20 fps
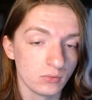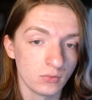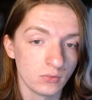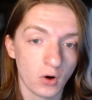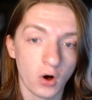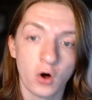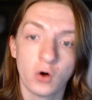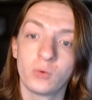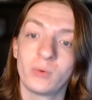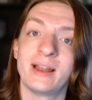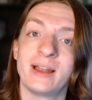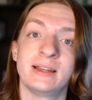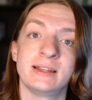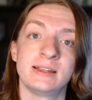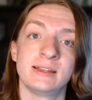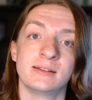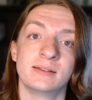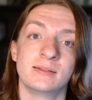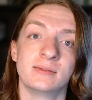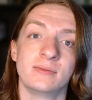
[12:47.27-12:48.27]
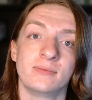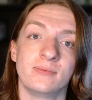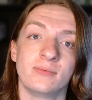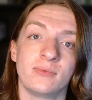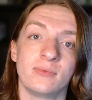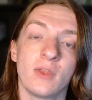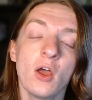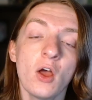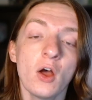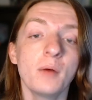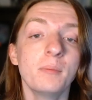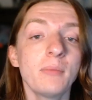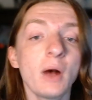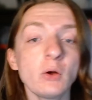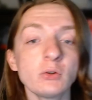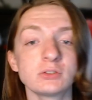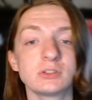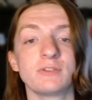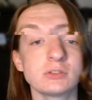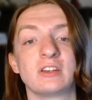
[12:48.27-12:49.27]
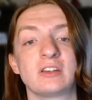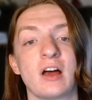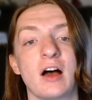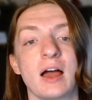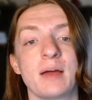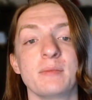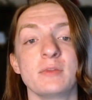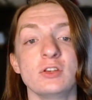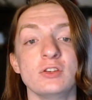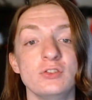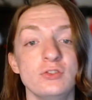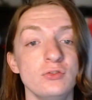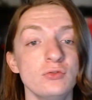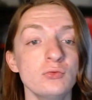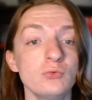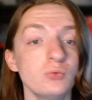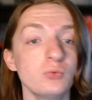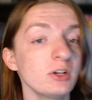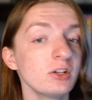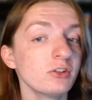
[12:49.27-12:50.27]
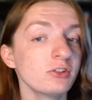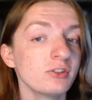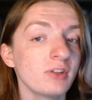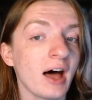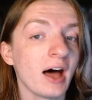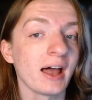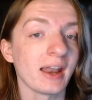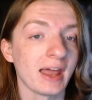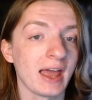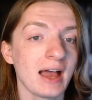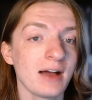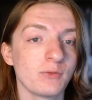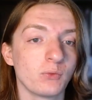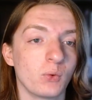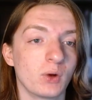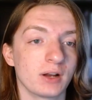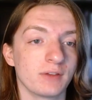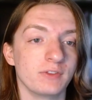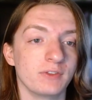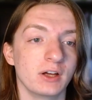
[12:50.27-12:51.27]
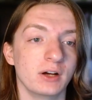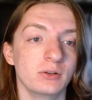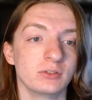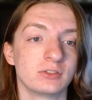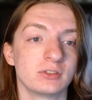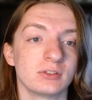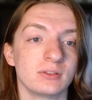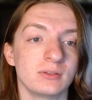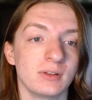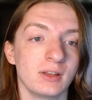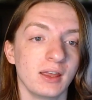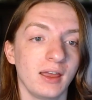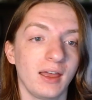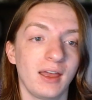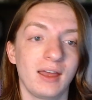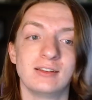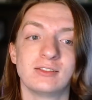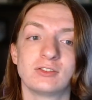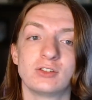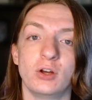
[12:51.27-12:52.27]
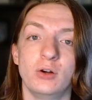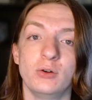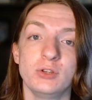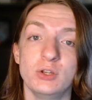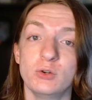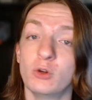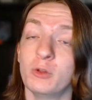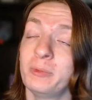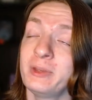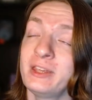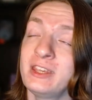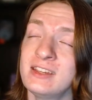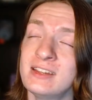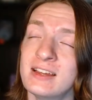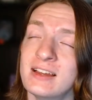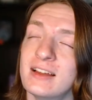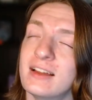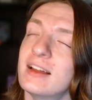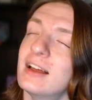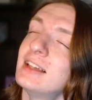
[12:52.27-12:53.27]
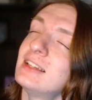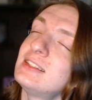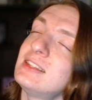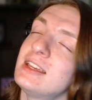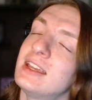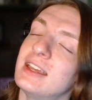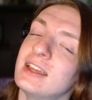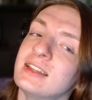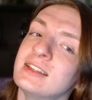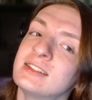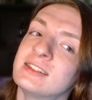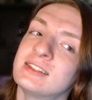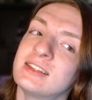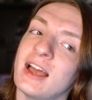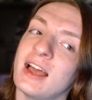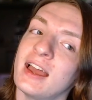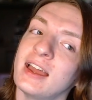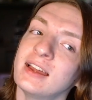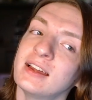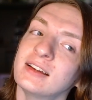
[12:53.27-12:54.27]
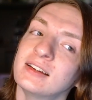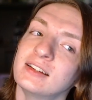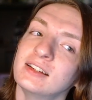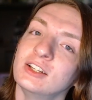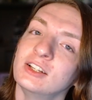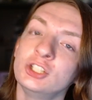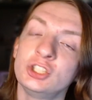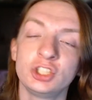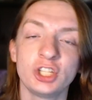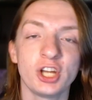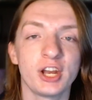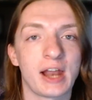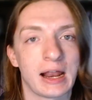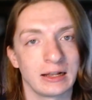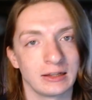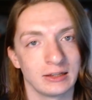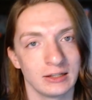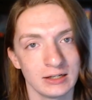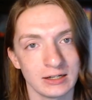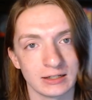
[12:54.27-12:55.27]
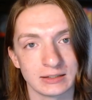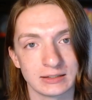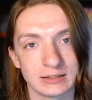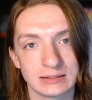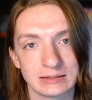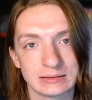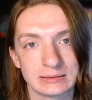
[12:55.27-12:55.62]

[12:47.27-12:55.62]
already. Most of the time, you will not have one of those, and so you will be, as the kids say, shit out of luck.